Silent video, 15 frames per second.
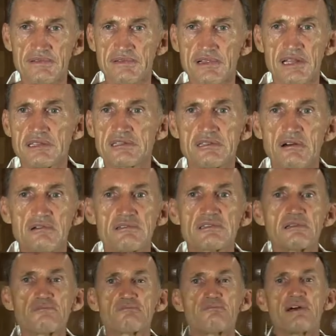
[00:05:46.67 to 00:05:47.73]
And don't
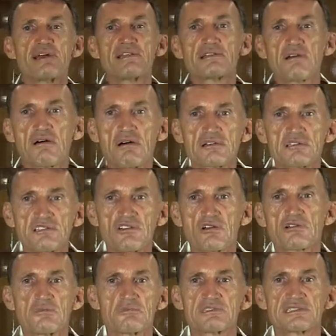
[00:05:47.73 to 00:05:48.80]
depend on
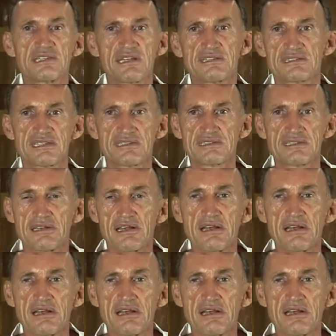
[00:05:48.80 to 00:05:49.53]
circumstances.